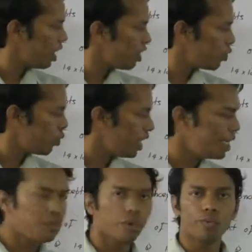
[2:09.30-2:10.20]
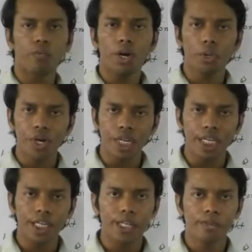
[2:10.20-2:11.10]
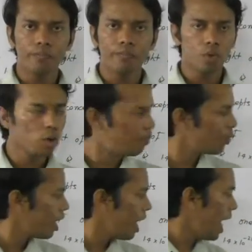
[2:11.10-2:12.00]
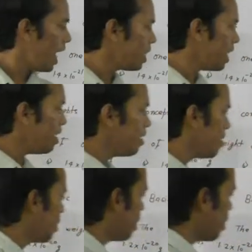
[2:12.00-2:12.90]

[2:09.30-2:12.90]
into 8 is what? 128. No. And then,